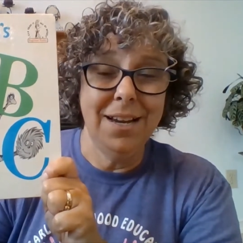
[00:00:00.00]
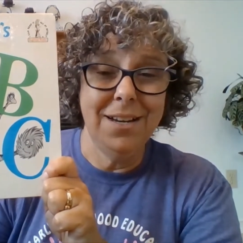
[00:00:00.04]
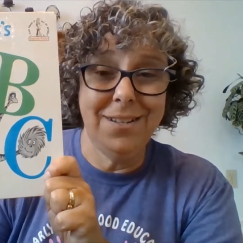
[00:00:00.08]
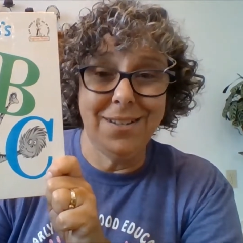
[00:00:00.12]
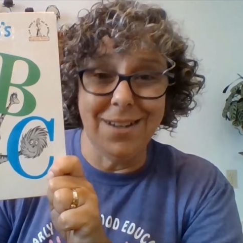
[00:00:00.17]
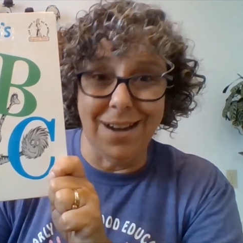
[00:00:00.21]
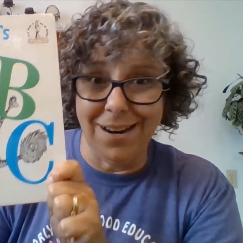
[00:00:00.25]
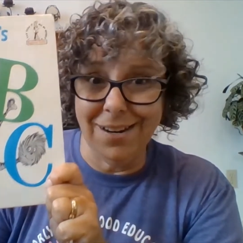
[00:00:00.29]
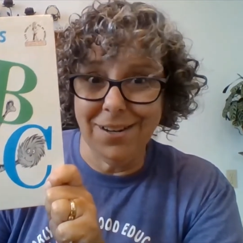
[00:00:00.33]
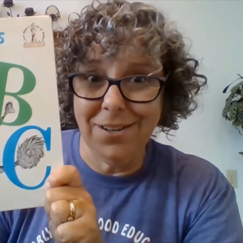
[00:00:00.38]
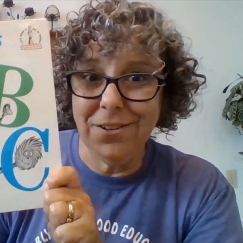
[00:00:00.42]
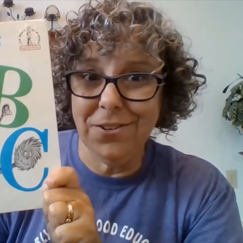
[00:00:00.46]

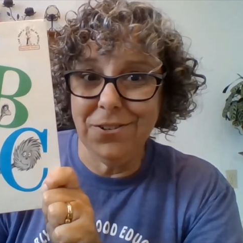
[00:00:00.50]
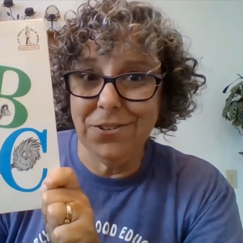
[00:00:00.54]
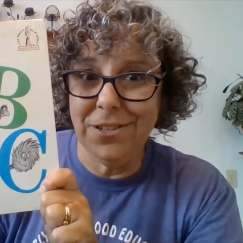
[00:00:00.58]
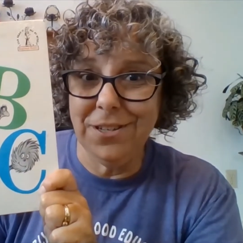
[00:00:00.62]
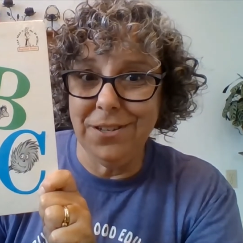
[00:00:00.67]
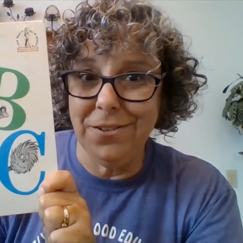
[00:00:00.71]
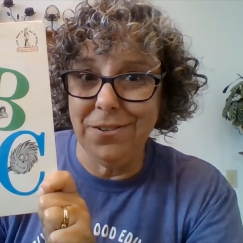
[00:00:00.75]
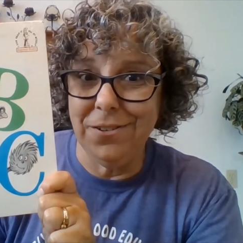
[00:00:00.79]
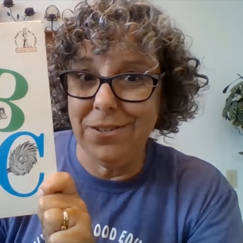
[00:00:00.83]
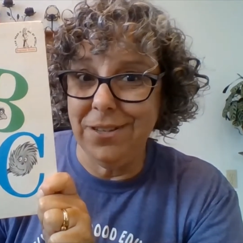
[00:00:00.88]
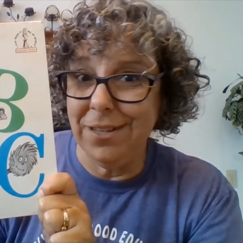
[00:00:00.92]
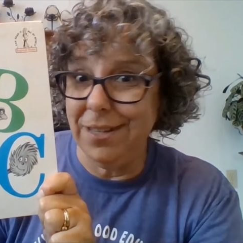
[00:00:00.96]
Dr.
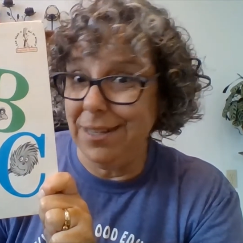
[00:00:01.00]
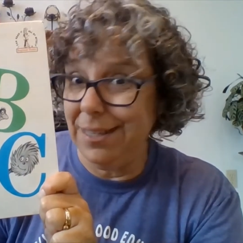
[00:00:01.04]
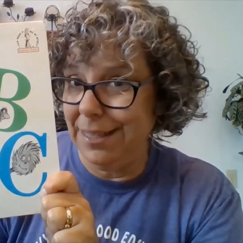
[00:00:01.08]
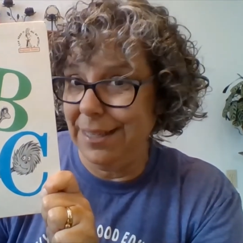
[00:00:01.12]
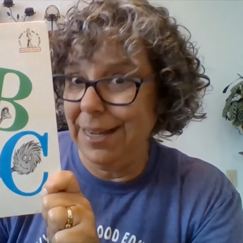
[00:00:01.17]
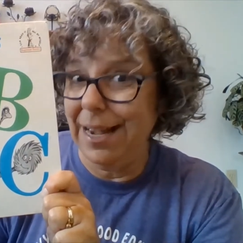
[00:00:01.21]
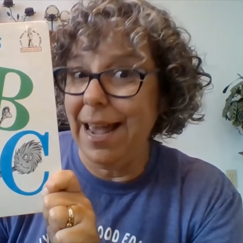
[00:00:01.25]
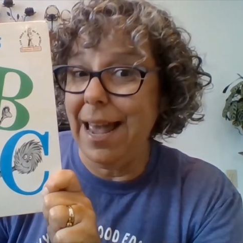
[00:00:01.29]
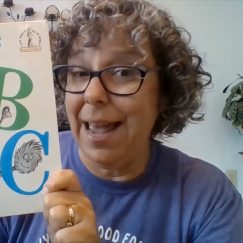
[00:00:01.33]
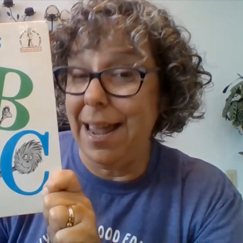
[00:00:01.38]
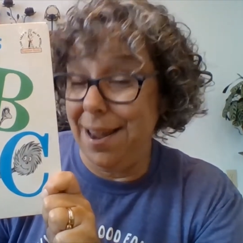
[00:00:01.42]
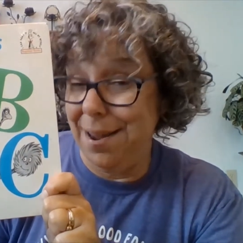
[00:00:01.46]
Seuss's
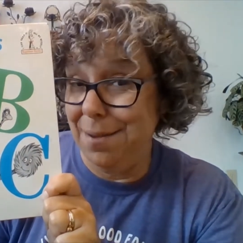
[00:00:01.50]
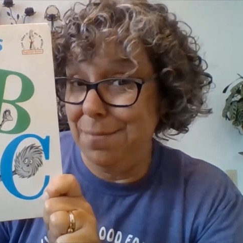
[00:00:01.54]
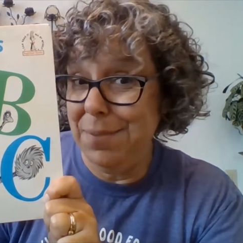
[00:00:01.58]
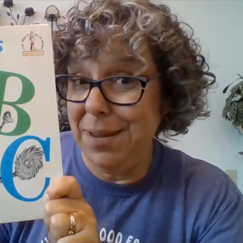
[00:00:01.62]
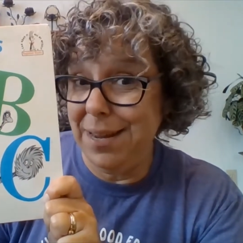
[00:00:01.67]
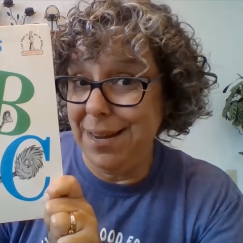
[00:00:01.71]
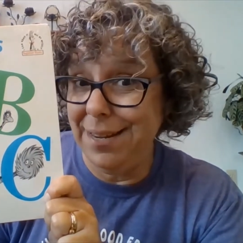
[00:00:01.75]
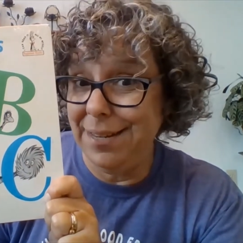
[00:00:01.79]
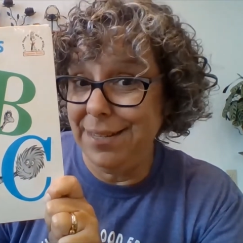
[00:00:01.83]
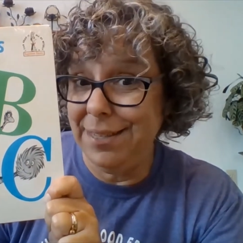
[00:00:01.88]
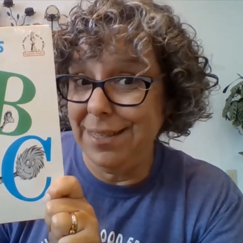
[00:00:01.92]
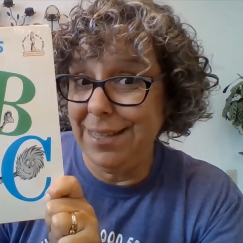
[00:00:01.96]

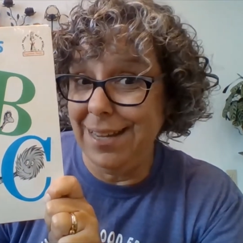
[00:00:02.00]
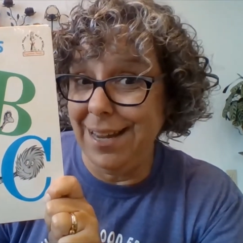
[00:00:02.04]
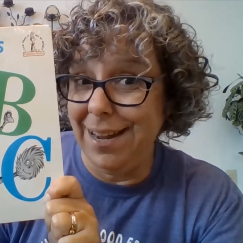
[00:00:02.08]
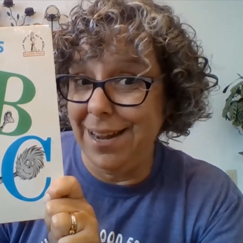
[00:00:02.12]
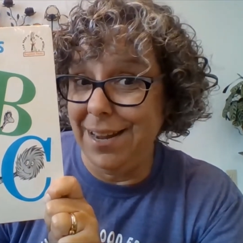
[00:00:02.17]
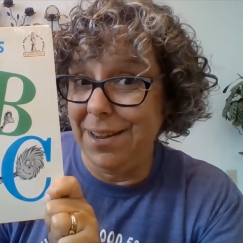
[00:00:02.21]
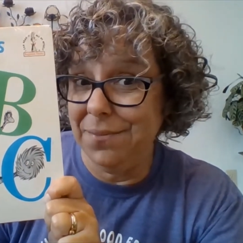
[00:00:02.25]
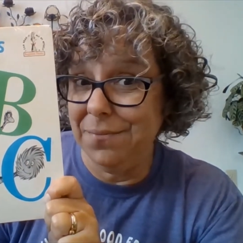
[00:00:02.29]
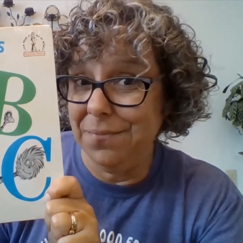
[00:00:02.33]
ABC.